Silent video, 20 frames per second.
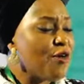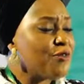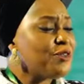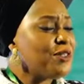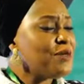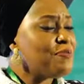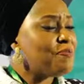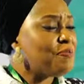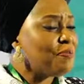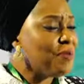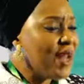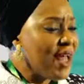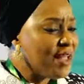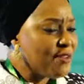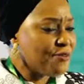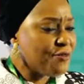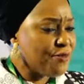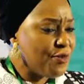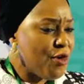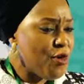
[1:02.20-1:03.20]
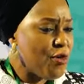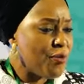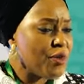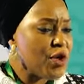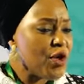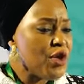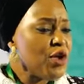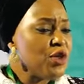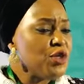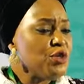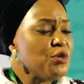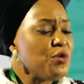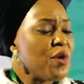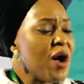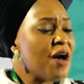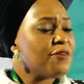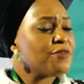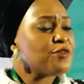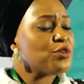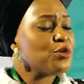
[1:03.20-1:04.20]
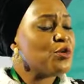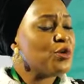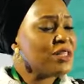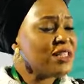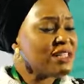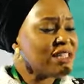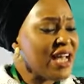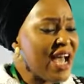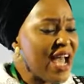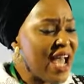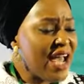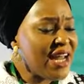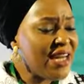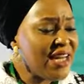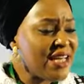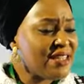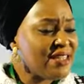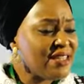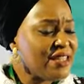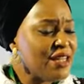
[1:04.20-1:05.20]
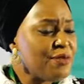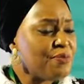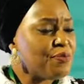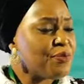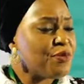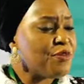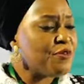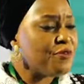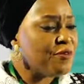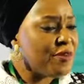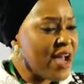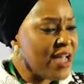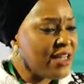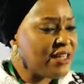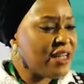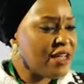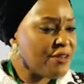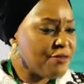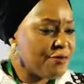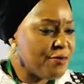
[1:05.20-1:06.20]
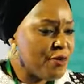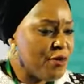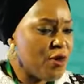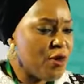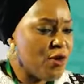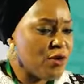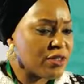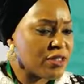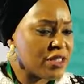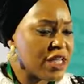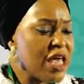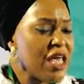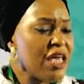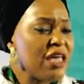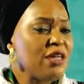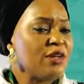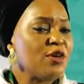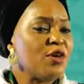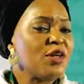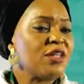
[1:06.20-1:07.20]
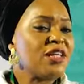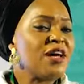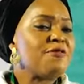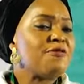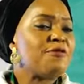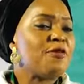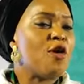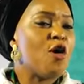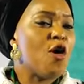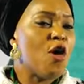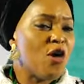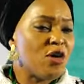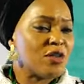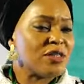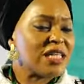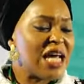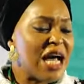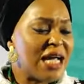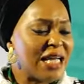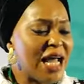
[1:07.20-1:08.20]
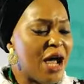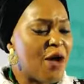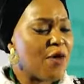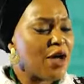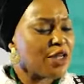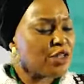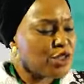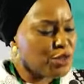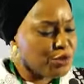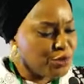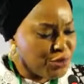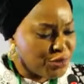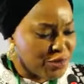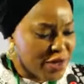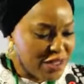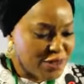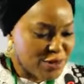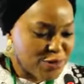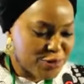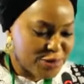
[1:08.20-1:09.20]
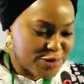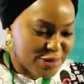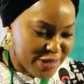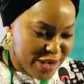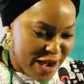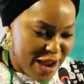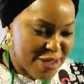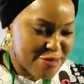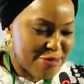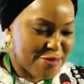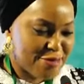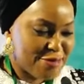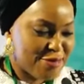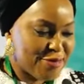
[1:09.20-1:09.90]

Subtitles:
of the platform you have so tirelessly provided for us in order for us and our children to thrive.